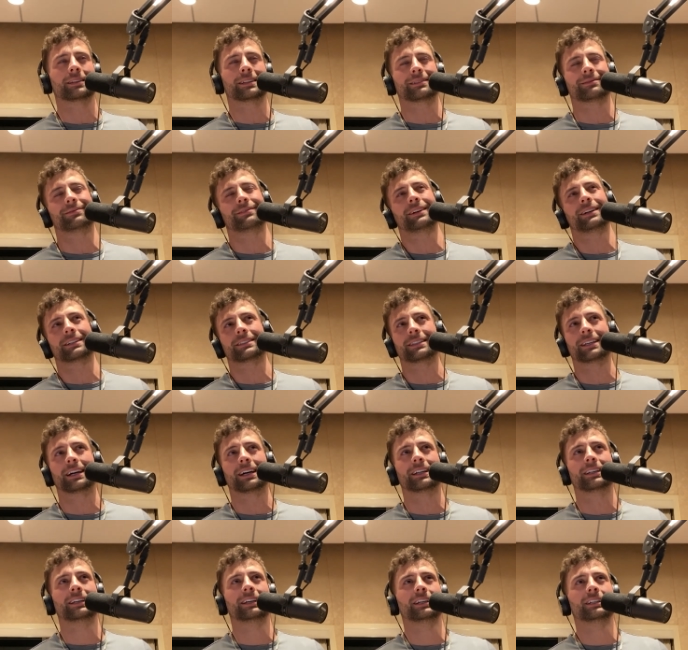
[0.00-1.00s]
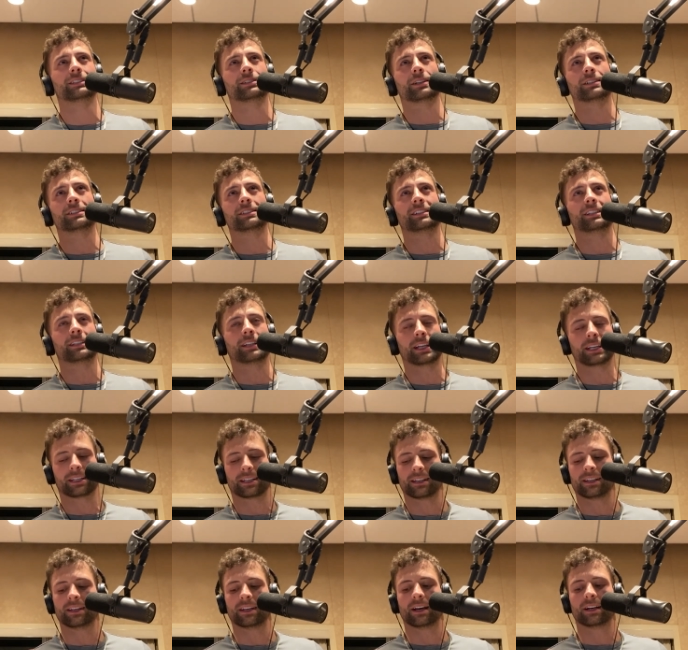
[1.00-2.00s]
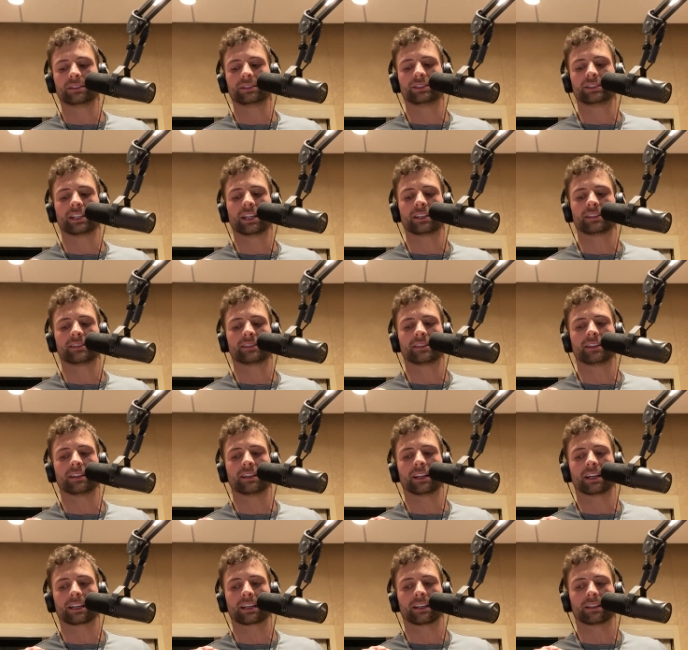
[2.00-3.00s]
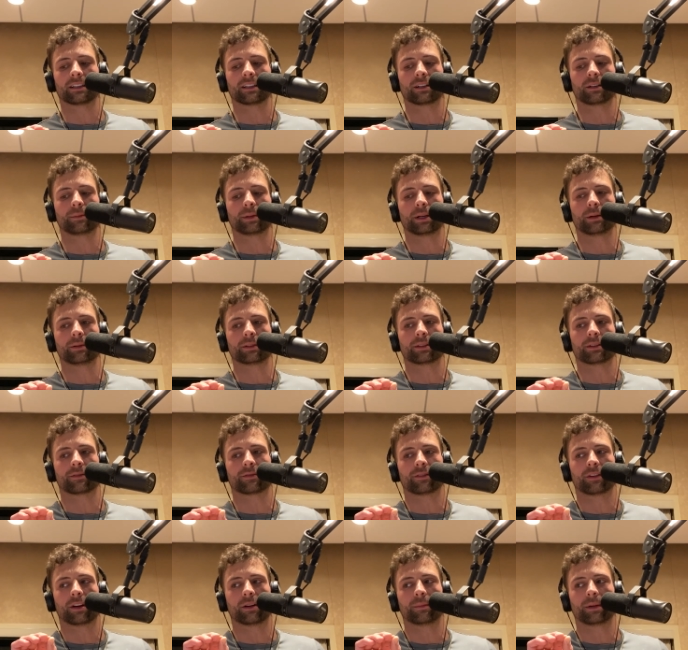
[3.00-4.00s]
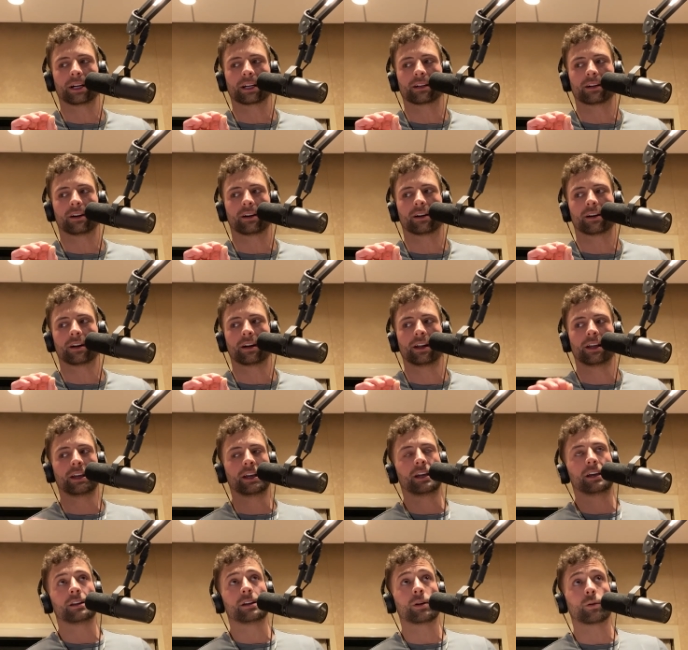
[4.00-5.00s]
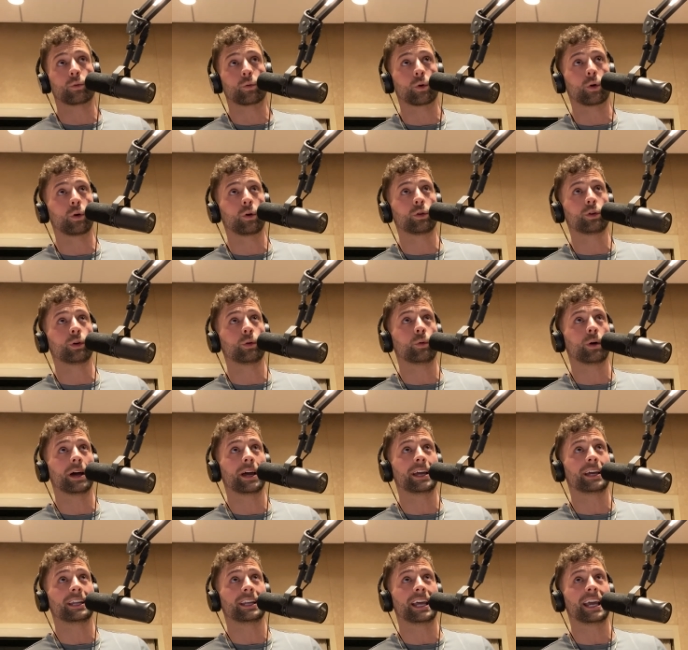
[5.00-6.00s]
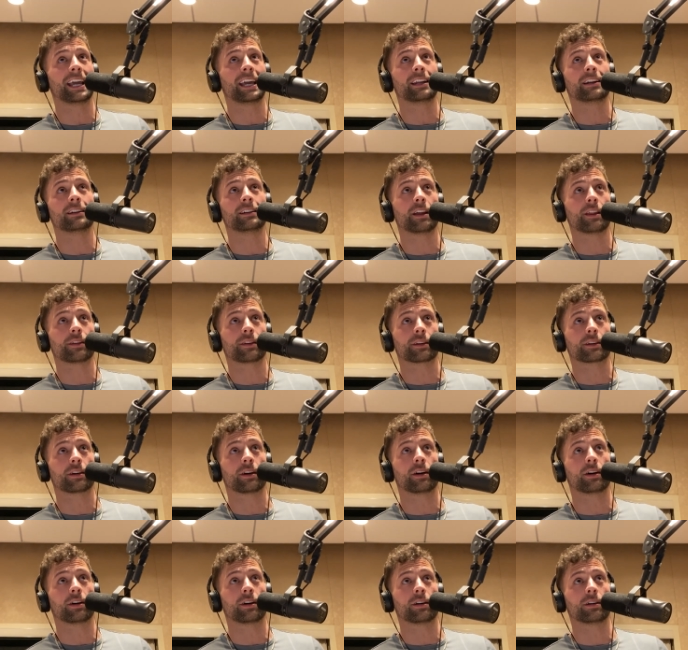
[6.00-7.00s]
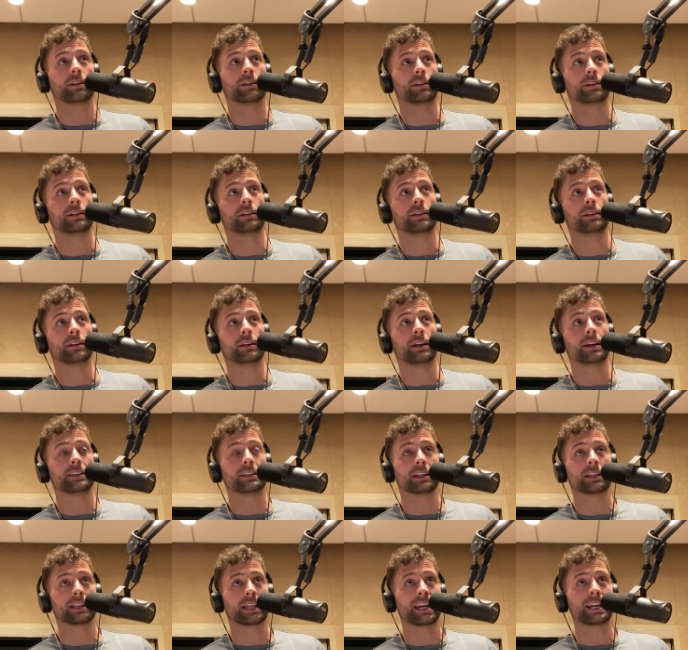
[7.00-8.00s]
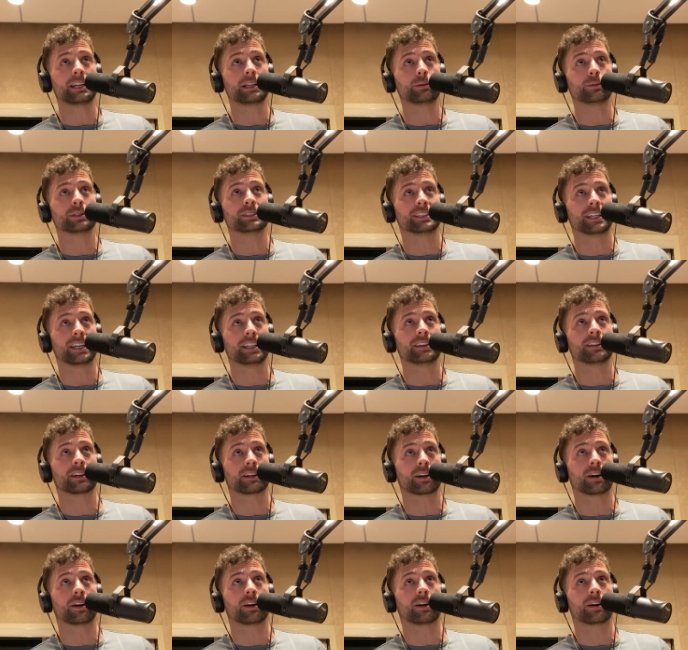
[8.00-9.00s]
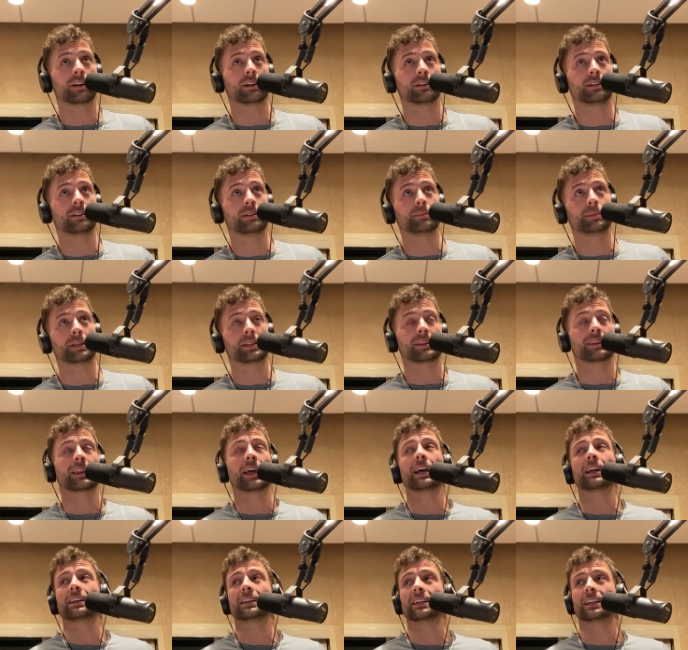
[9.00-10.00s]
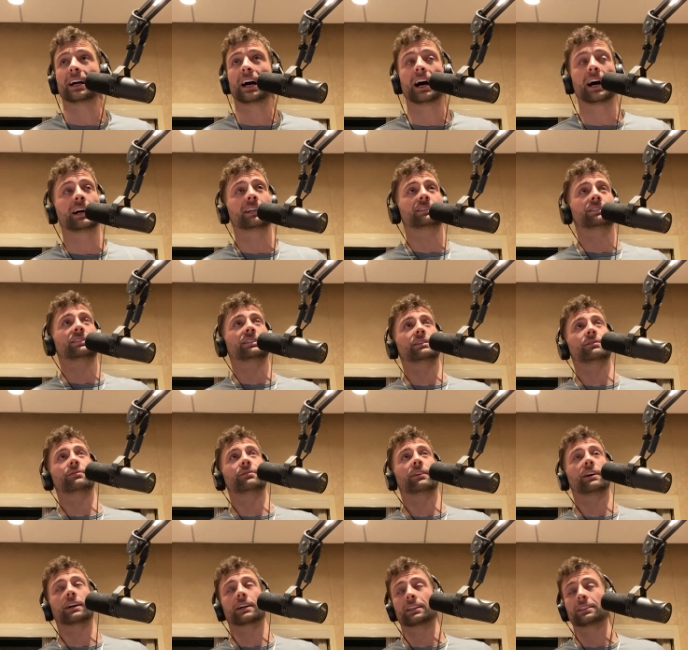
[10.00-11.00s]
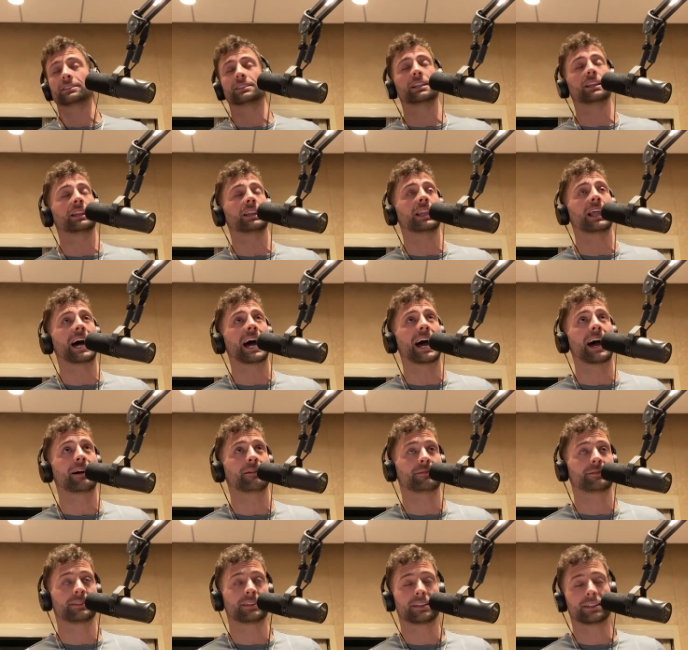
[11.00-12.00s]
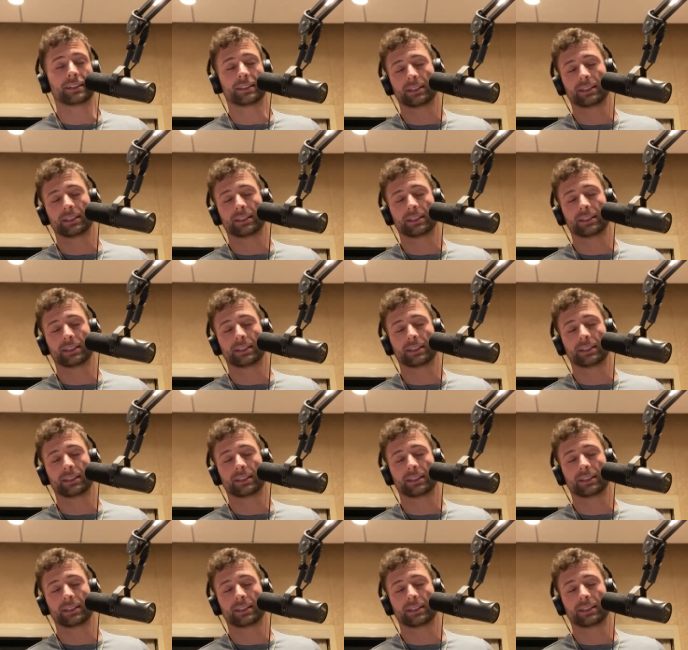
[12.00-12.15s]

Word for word: Like, fuck that. So I just like nudged it like a little bit with the front of my car and it rolled away and hit another car. And the lady was in the car. But thank God she fucking, she laughed.